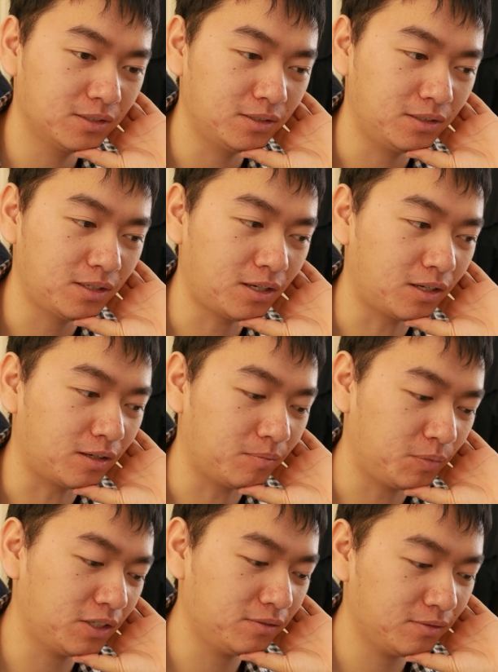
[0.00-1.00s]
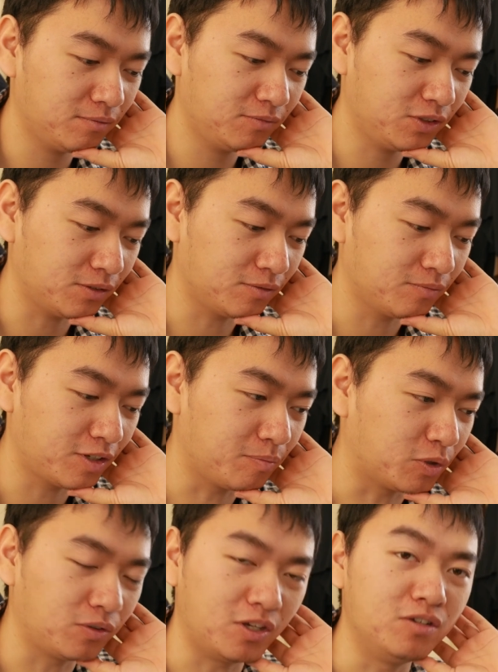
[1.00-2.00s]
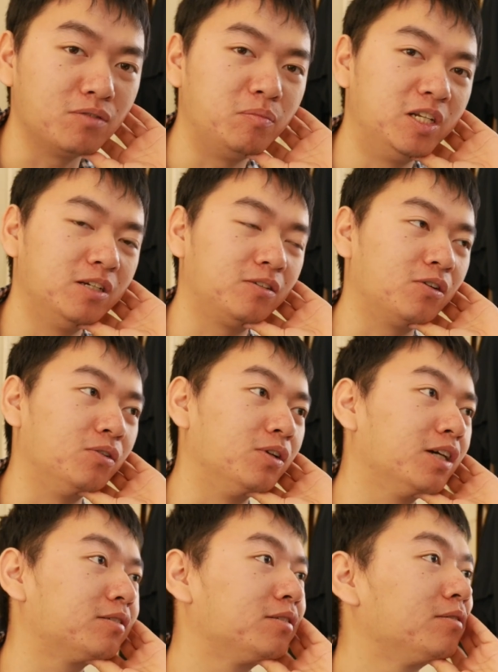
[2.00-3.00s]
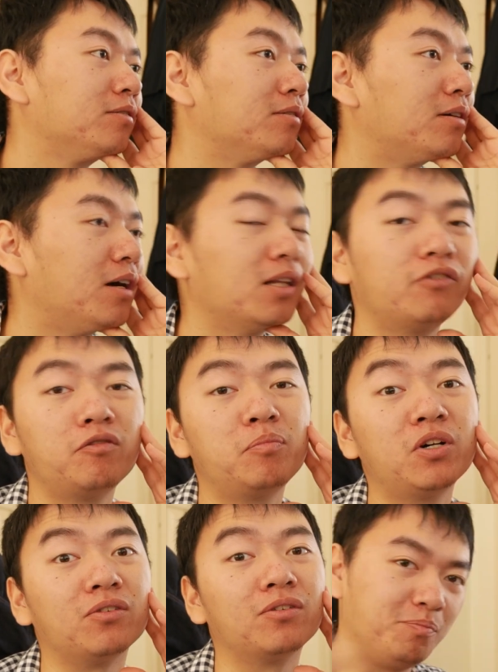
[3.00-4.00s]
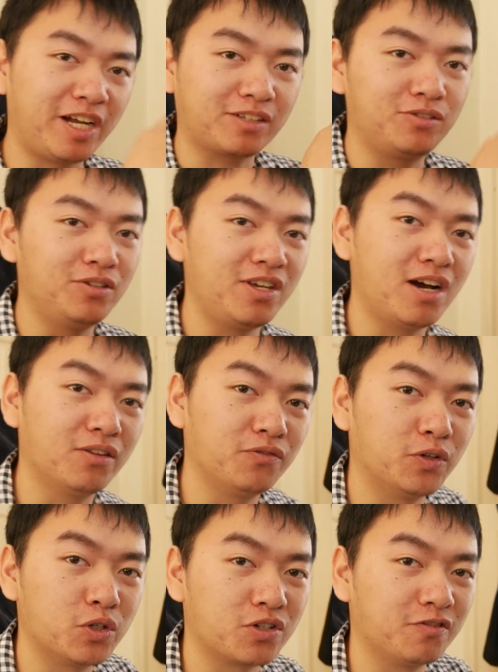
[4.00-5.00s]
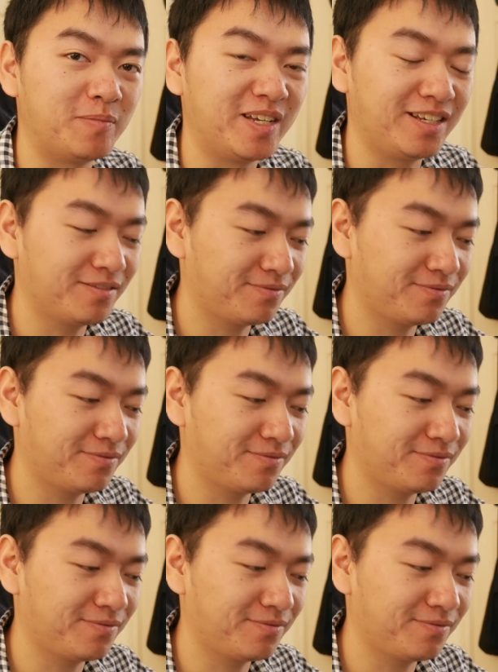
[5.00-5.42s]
Yeah, but you know, they're both intermediate codecs. I love them both. Back to the other version of me.